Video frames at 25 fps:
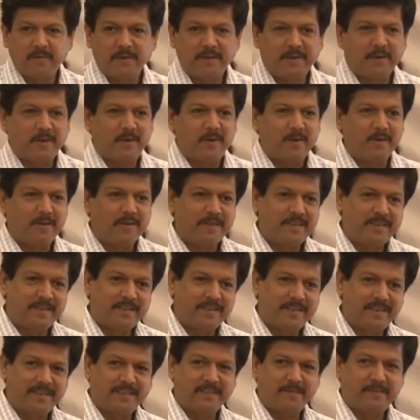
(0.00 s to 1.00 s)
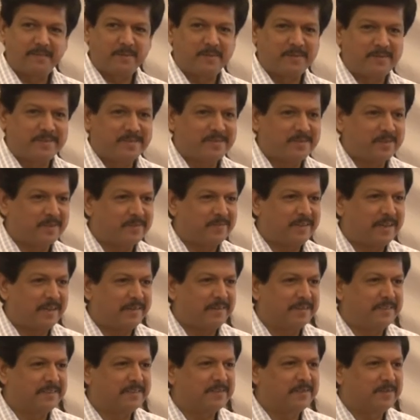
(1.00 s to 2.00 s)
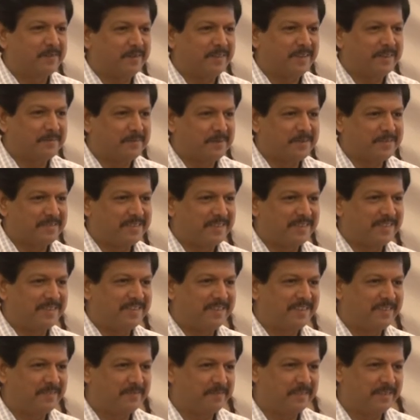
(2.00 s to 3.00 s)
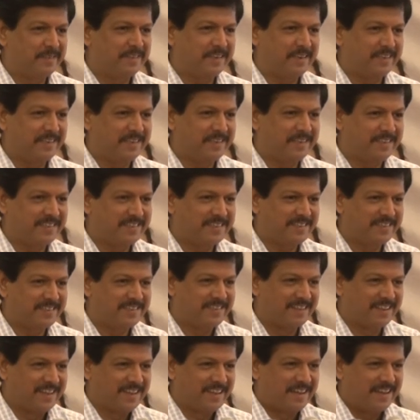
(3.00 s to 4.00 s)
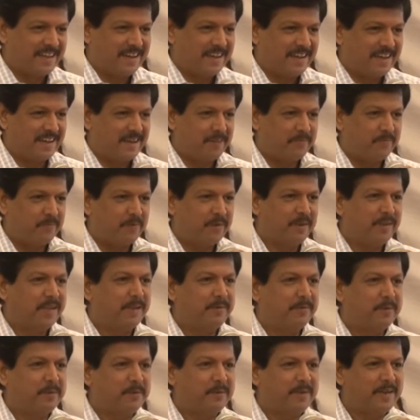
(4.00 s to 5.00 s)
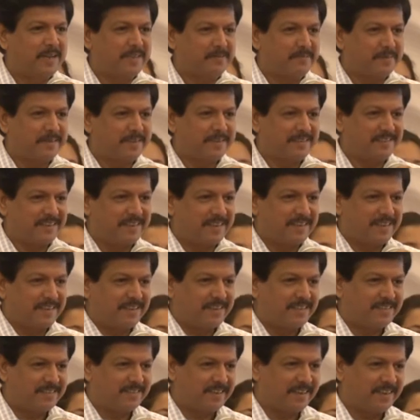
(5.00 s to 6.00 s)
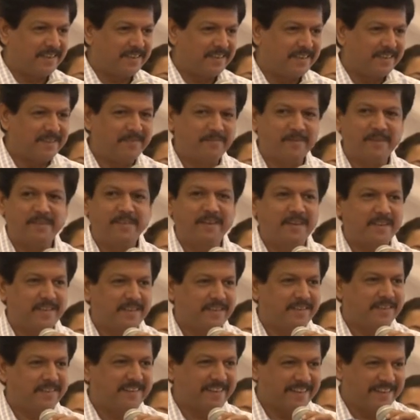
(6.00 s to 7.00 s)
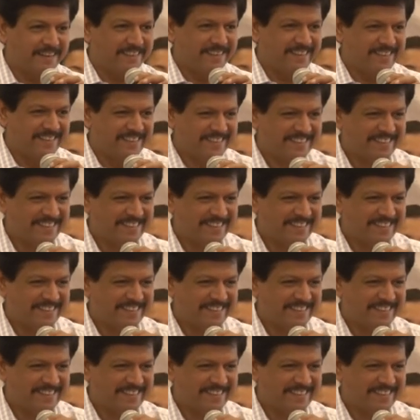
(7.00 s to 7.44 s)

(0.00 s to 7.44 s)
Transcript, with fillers: we are already in the process of having this collaboration with IITs and one MOU has been recently signed with IIT Delhi.